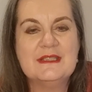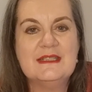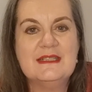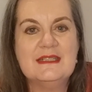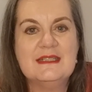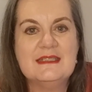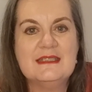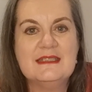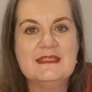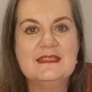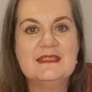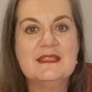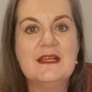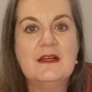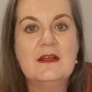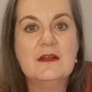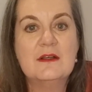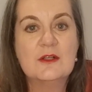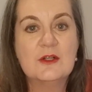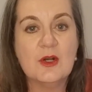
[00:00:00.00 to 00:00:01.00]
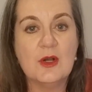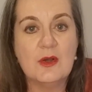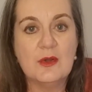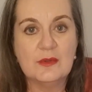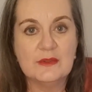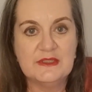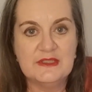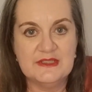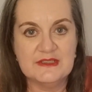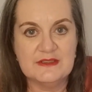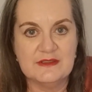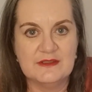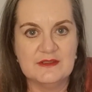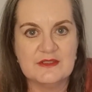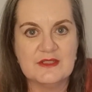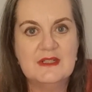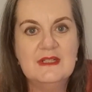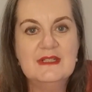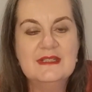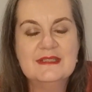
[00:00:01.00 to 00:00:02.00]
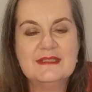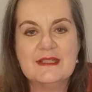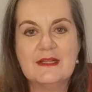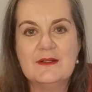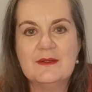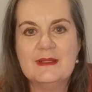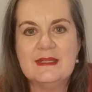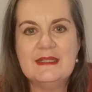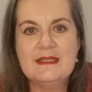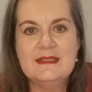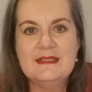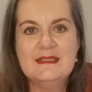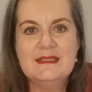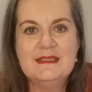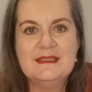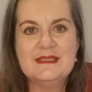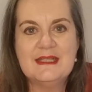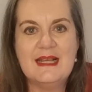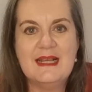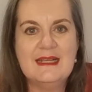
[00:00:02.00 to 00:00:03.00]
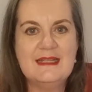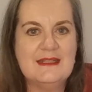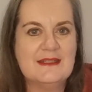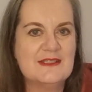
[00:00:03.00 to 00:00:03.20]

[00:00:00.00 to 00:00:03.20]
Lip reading: it is constant. So here's a